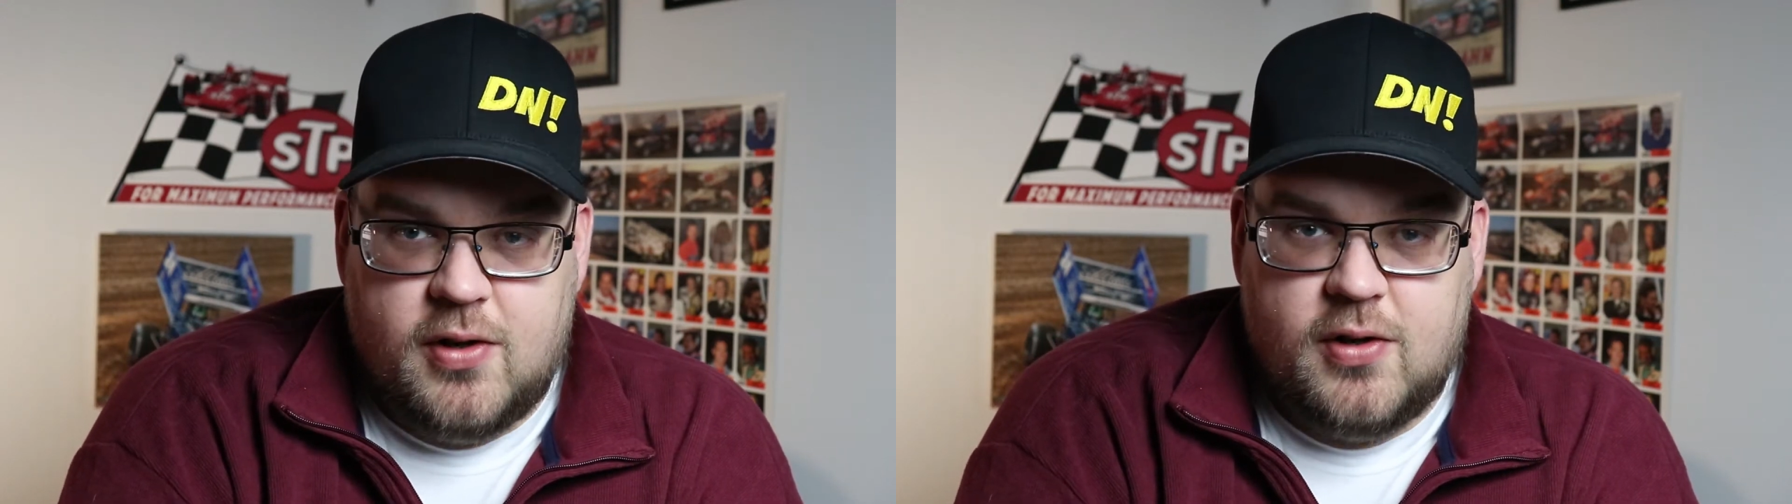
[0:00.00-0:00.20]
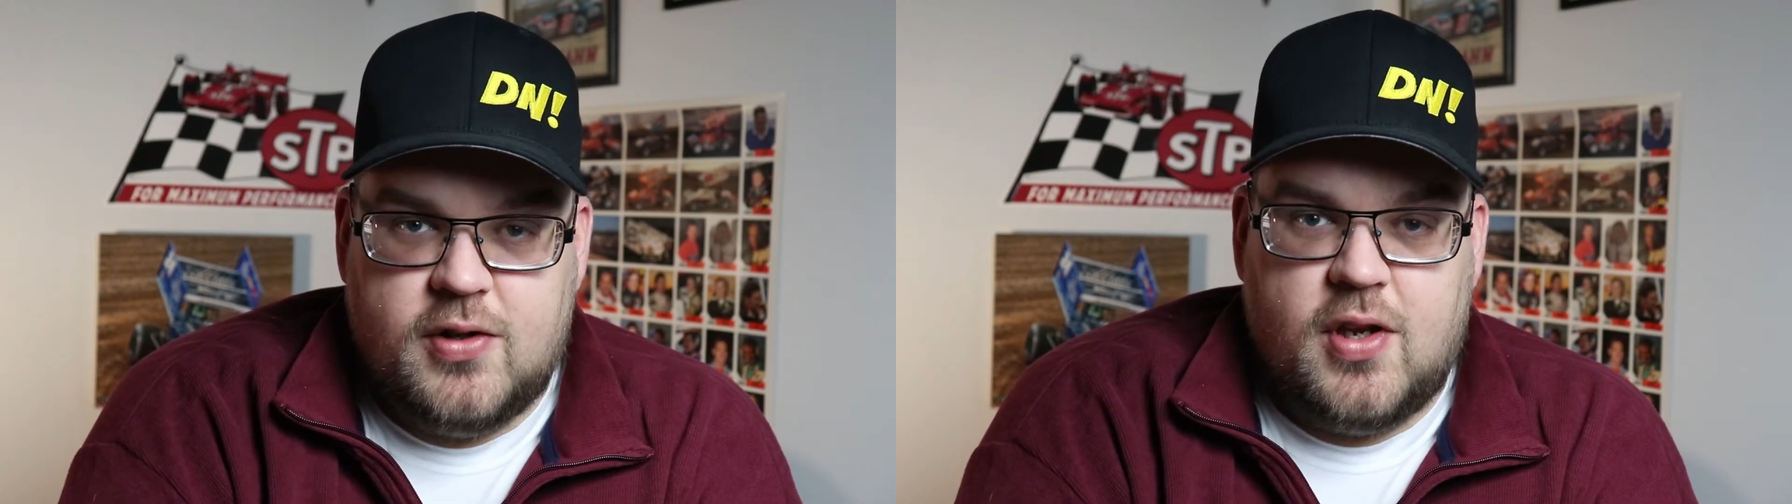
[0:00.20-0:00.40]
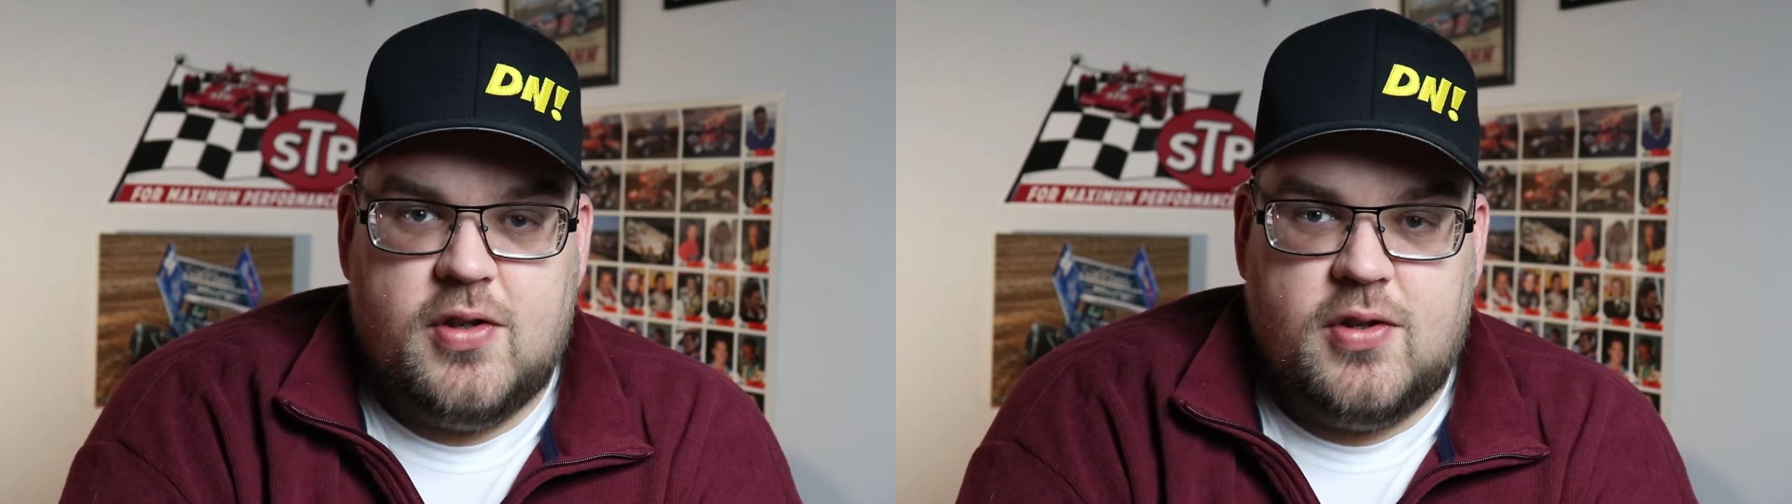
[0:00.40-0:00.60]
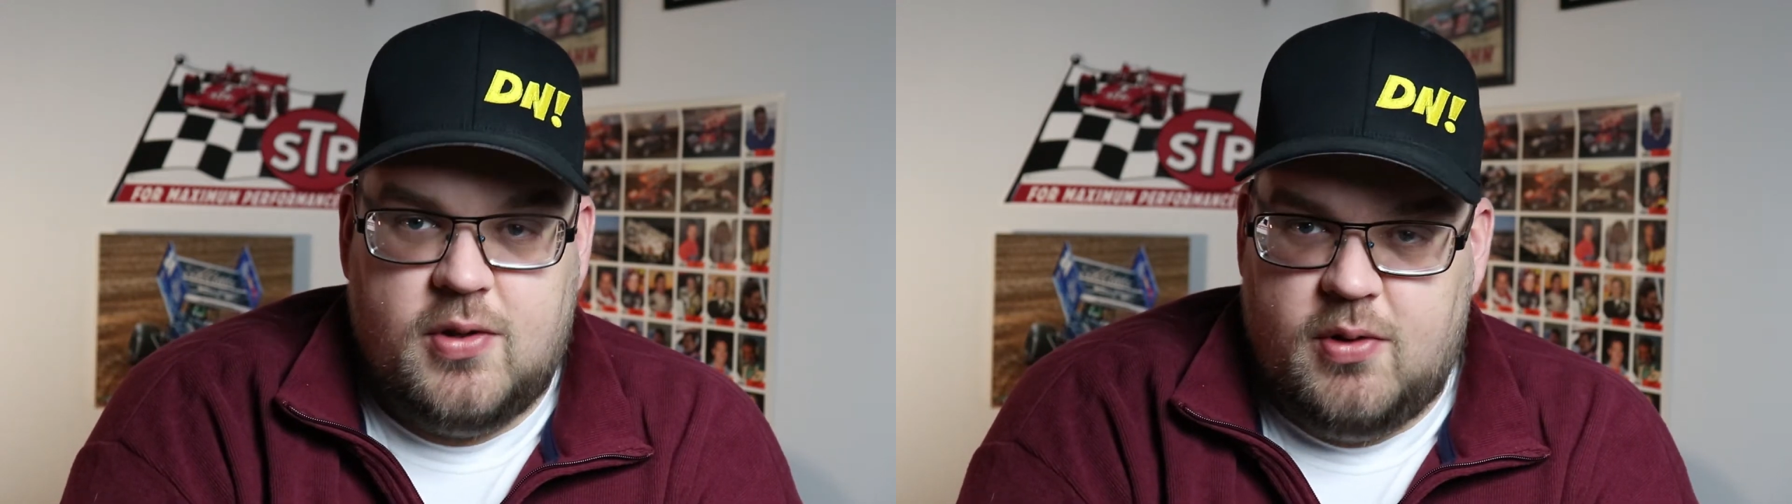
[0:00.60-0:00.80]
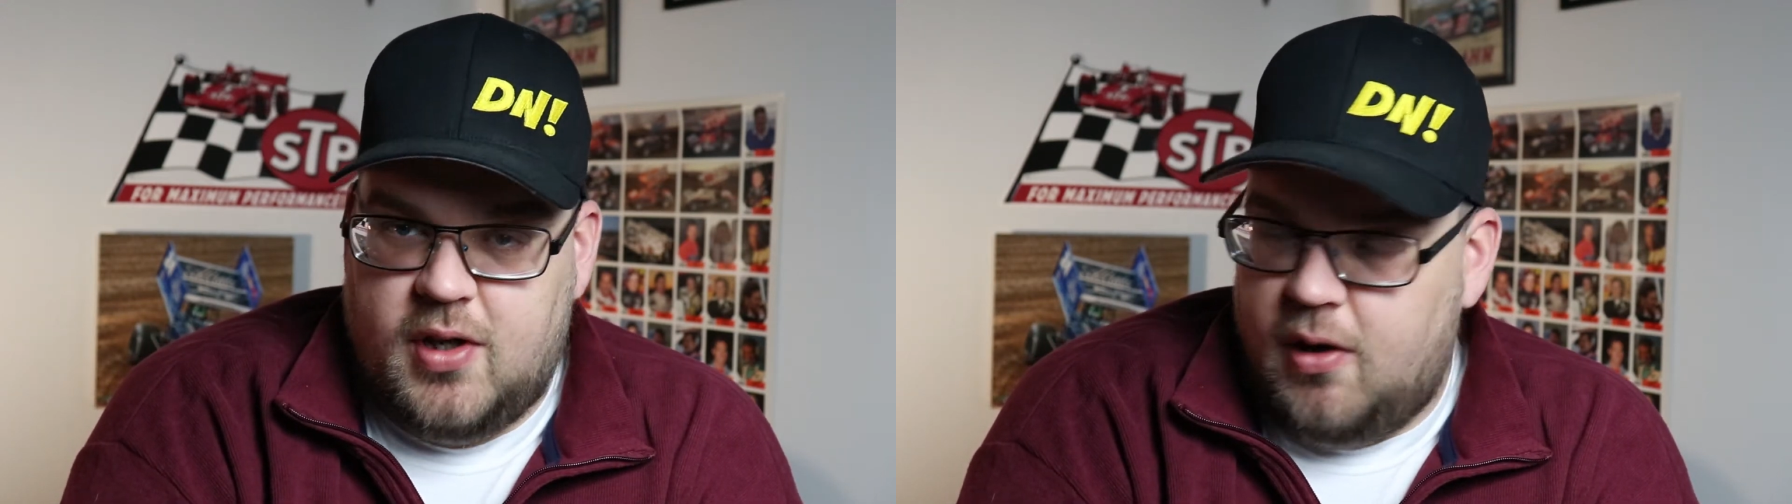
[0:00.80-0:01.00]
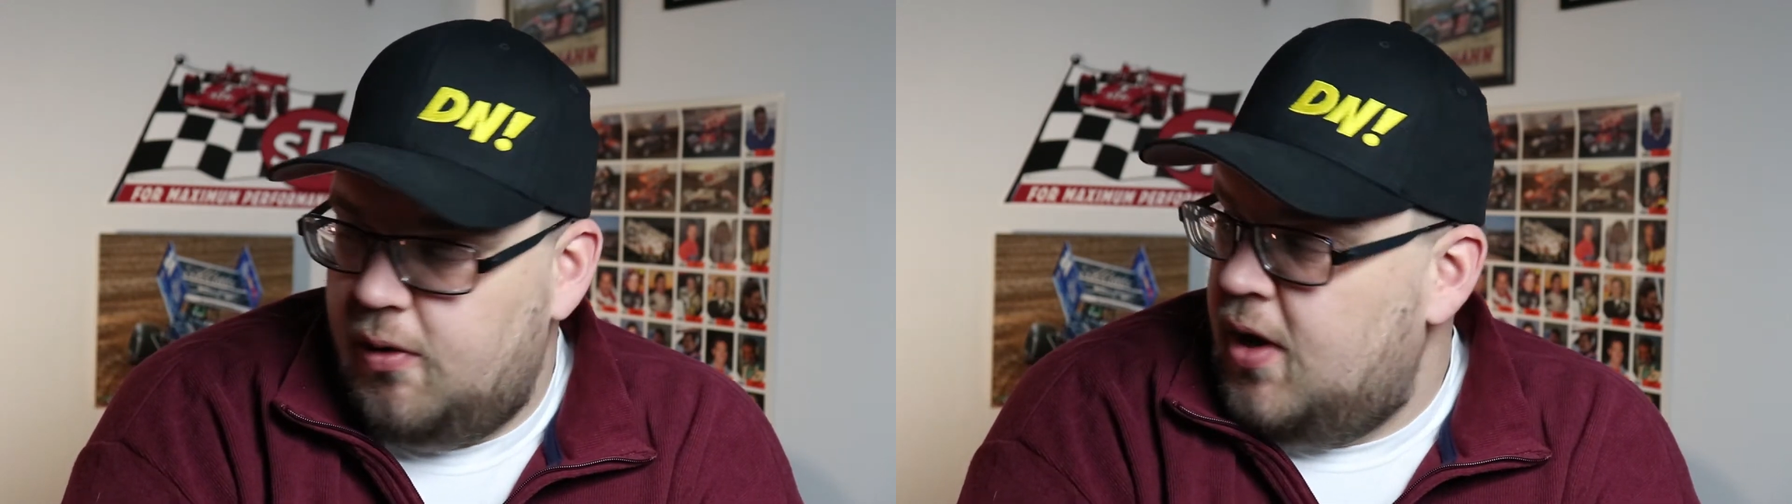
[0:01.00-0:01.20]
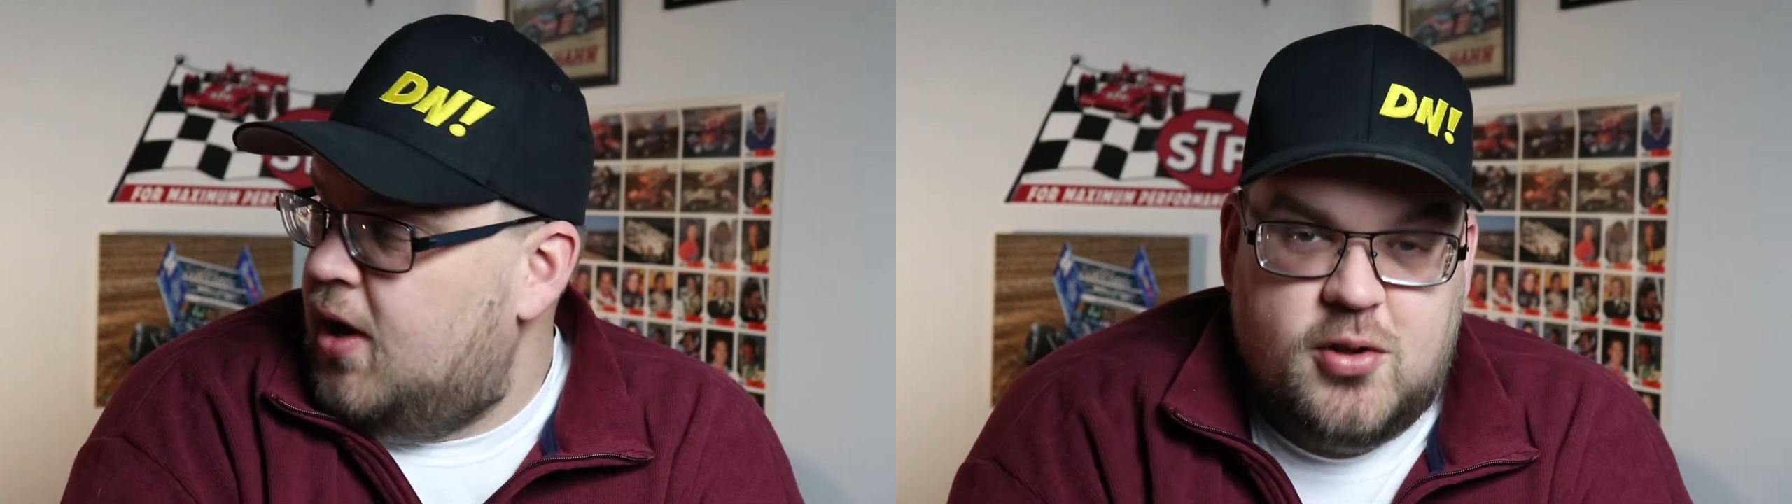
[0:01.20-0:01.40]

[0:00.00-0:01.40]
Nerds studio.